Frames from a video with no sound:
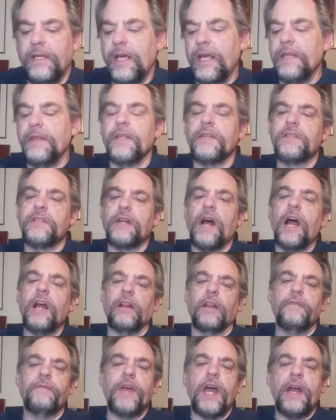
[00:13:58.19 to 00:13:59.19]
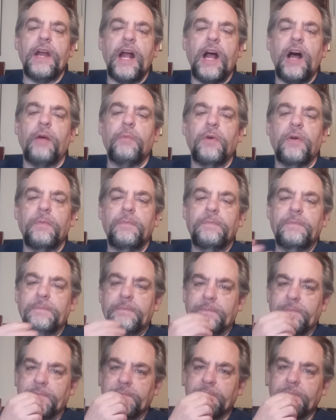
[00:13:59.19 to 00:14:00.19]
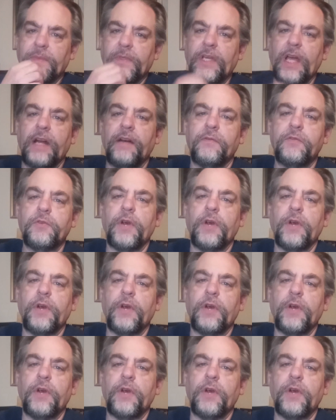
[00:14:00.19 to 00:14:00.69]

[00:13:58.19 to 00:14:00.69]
in the style of that album, kind of